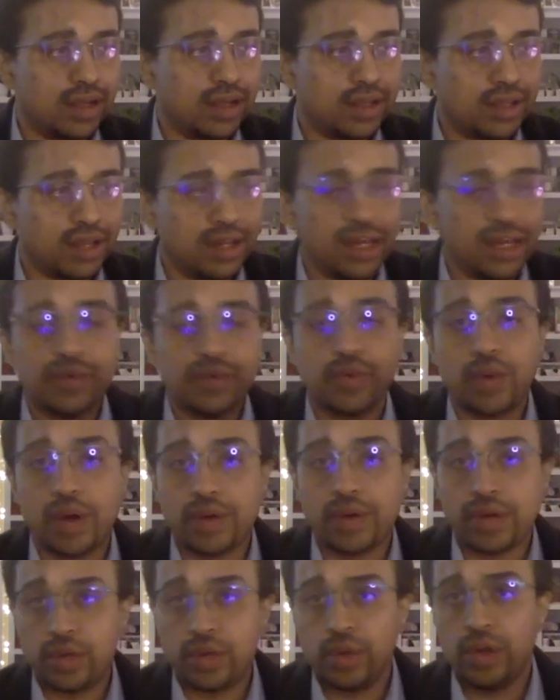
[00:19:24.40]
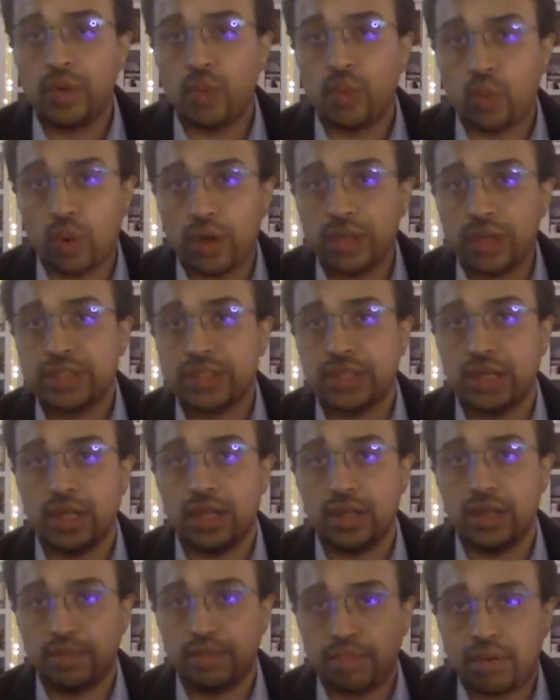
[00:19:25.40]
the literary
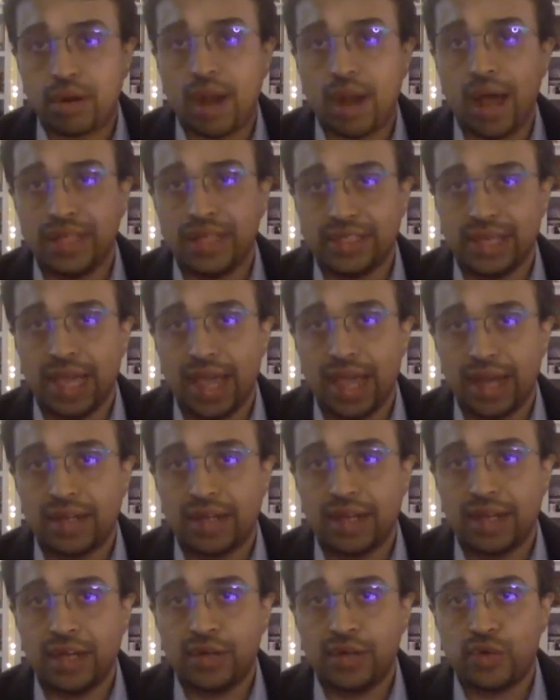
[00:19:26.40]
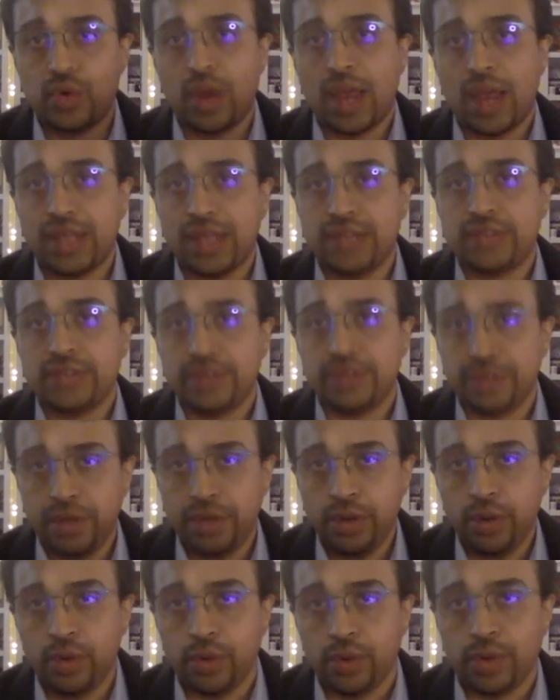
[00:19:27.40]
universal project tries to
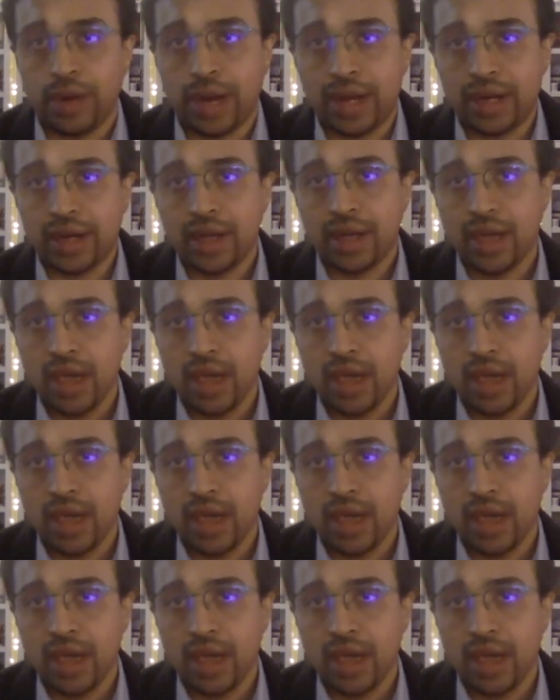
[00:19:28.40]
do, right?